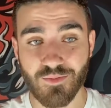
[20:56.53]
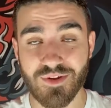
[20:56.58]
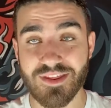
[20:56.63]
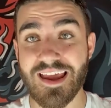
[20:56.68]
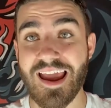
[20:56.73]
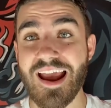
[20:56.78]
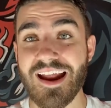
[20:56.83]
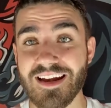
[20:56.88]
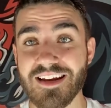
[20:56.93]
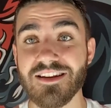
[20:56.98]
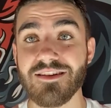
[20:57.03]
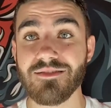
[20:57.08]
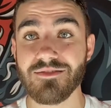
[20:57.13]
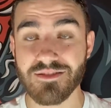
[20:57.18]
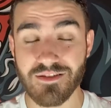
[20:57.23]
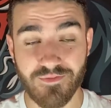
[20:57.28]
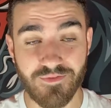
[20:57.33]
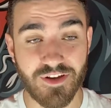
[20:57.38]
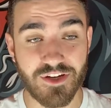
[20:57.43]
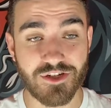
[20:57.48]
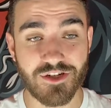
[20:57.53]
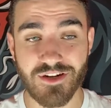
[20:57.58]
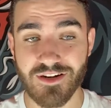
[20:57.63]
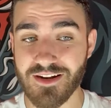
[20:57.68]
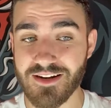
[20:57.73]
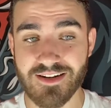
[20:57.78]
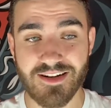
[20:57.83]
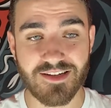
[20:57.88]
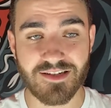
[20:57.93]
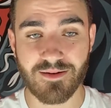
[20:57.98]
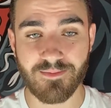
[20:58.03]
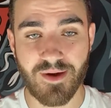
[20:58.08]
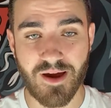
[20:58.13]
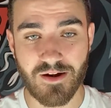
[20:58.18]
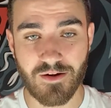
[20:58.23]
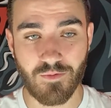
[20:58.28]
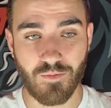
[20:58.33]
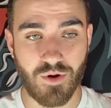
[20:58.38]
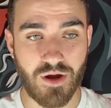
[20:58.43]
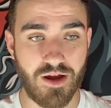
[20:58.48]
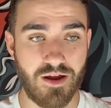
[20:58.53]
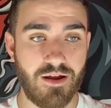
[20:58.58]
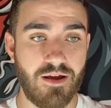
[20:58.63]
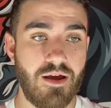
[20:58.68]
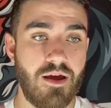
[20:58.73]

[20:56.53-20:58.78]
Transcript: with any division. It doesn't matter what.